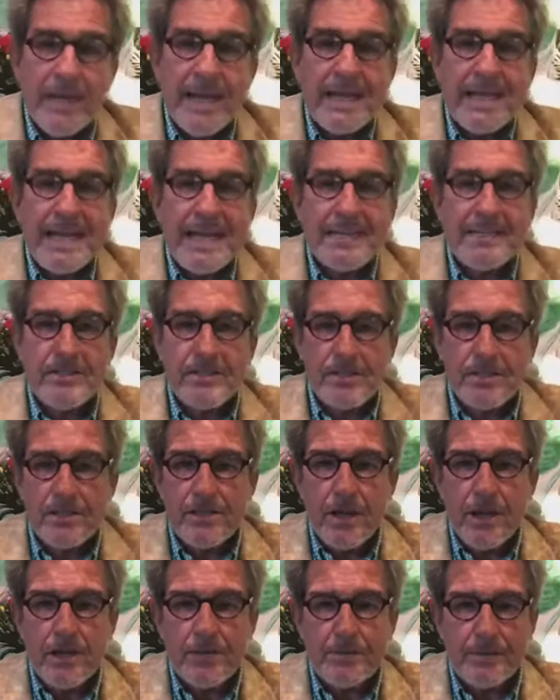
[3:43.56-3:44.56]
What I'd like to
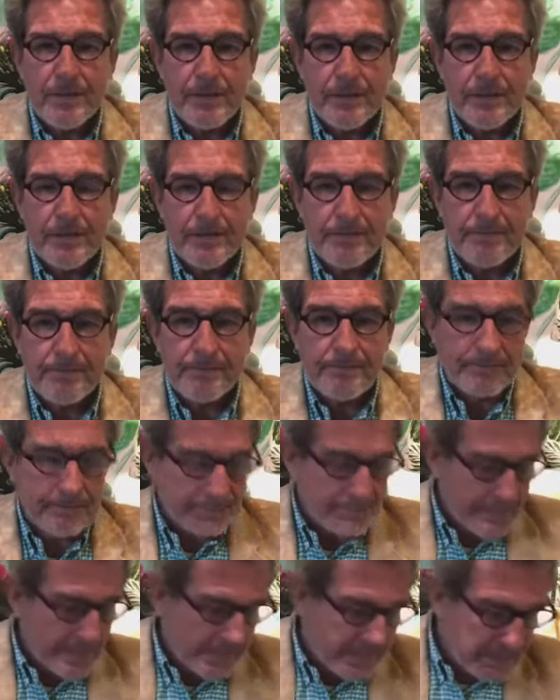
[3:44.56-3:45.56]
start with
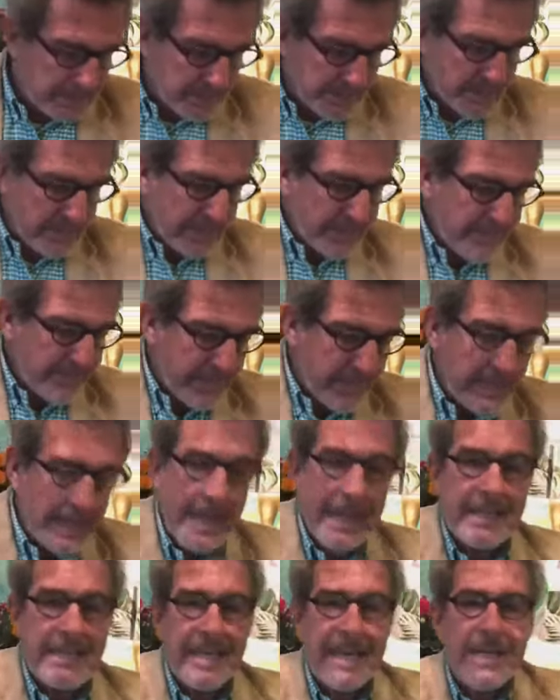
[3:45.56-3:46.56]
this evening,
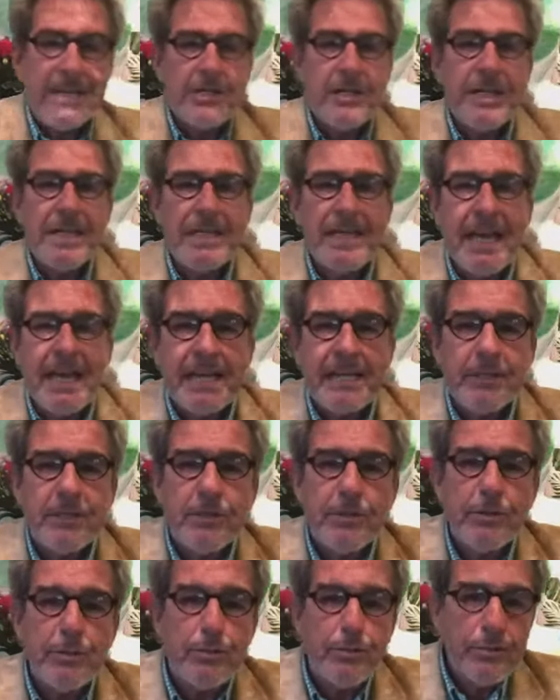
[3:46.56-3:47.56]
I'd actually like
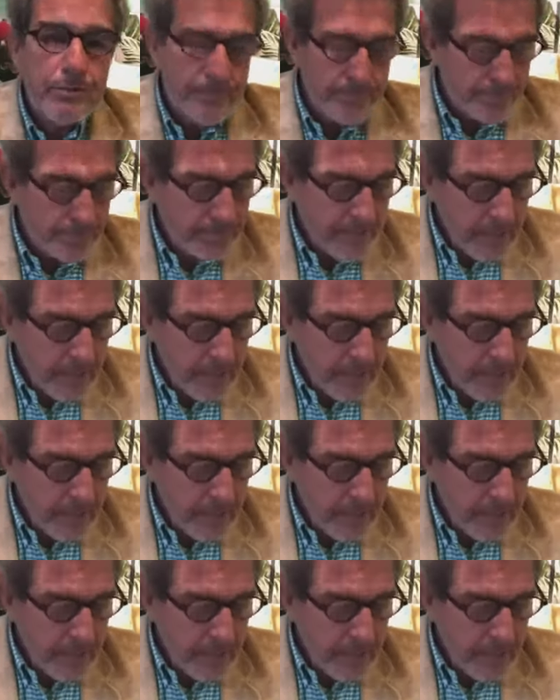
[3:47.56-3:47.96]
to